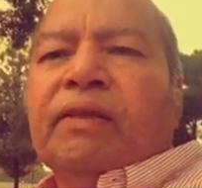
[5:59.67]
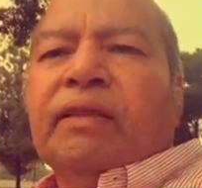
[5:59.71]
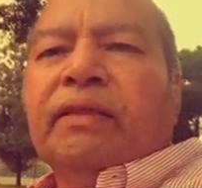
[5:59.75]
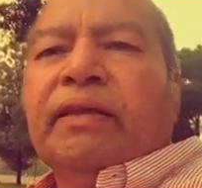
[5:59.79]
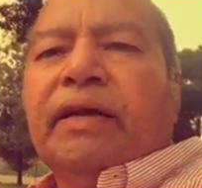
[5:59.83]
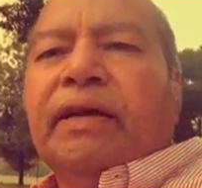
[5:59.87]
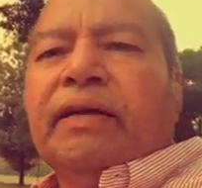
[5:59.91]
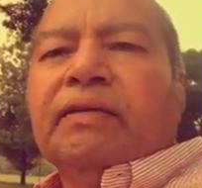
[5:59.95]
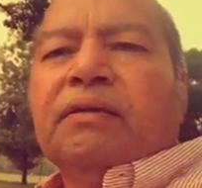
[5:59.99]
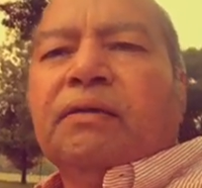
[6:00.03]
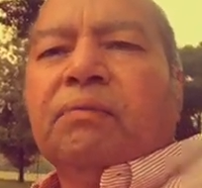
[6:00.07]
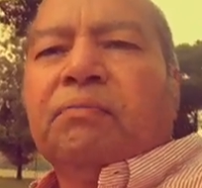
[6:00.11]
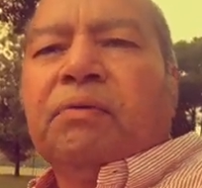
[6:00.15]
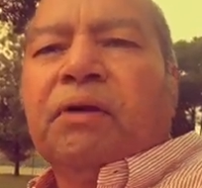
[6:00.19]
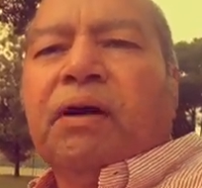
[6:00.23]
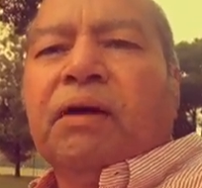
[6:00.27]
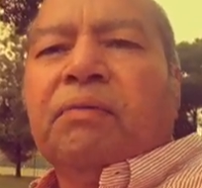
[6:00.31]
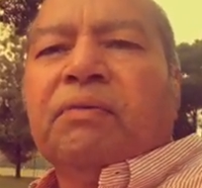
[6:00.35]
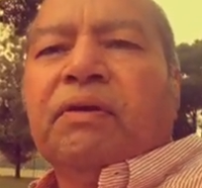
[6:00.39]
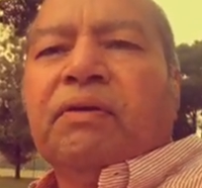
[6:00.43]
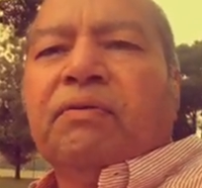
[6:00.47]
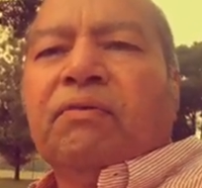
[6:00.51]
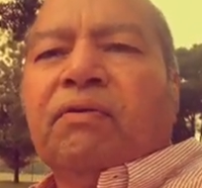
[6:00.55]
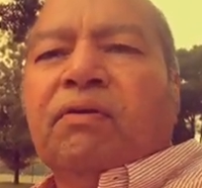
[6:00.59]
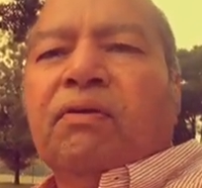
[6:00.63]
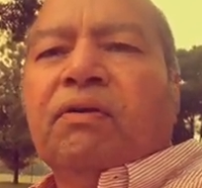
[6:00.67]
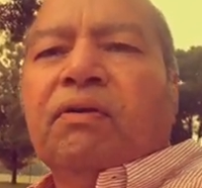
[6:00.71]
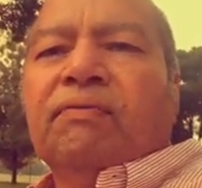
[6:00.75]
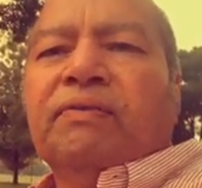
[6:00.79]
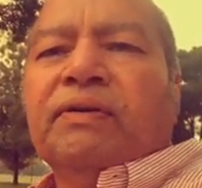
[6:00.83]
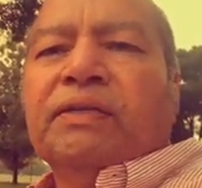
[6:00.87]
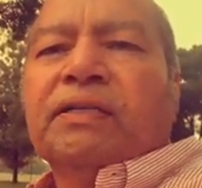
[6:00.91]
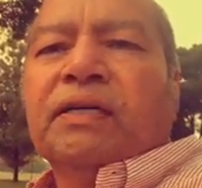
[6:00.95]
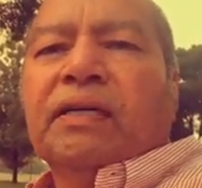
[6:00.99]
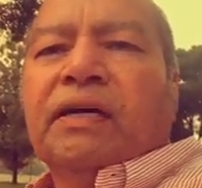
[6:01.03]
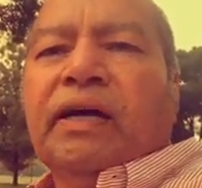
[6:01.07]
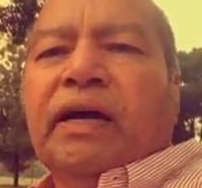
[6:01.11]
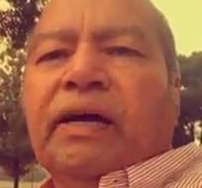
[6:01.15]
That is the primary role of a
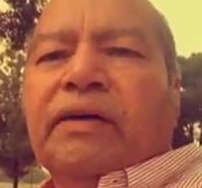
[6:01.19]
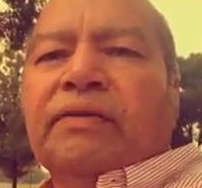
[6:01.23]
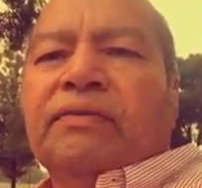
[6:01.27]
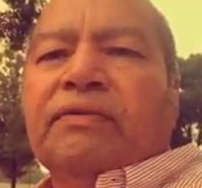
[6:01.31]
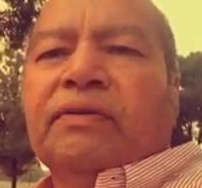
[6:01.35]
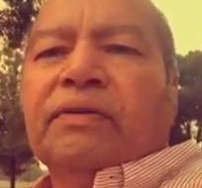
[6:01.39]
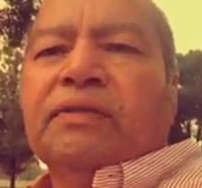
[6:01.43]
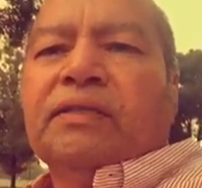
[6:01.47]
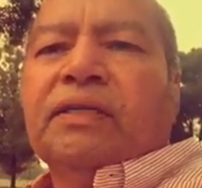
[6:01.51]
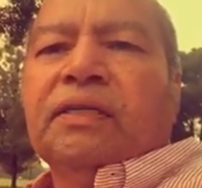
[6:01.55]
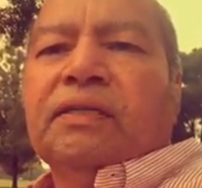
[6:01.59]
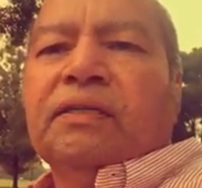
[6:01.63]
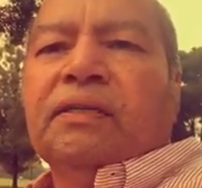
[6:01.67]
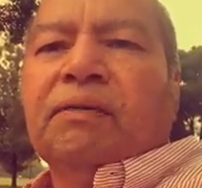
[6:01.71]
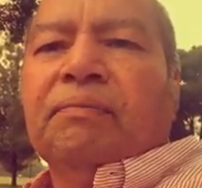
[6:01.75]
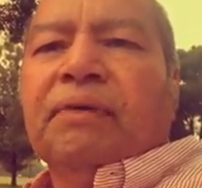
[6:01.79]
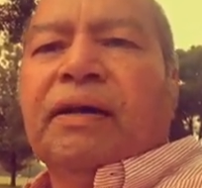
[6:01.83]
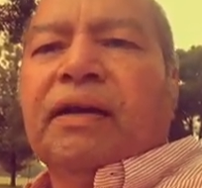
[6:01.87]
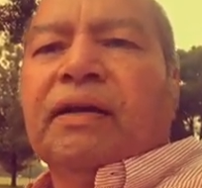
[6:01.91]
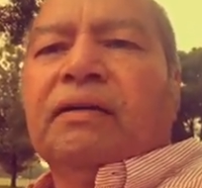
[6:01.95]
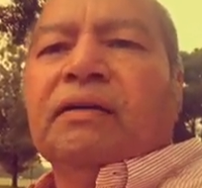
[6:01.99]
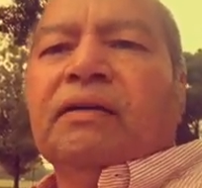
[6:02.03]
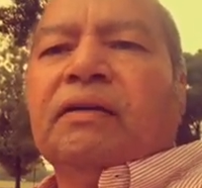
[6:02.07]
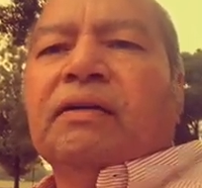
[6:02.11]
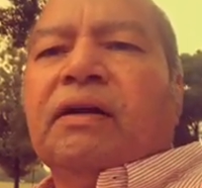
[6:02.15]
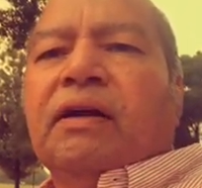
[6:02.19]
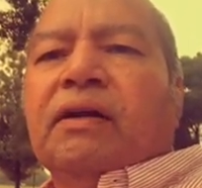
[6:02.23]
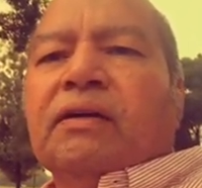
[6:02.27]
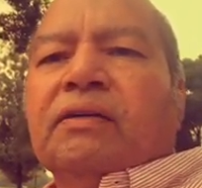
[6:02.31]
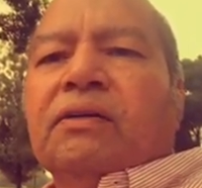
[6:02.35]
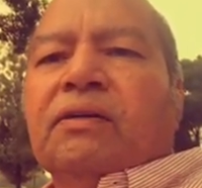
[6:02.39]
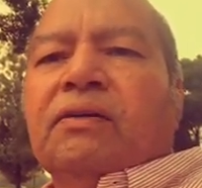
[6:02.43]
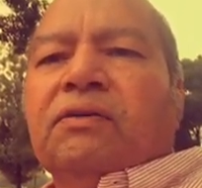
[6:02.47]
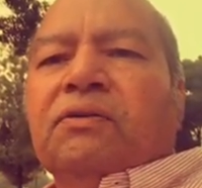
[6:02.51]
psychiatrist. He's a medical doctor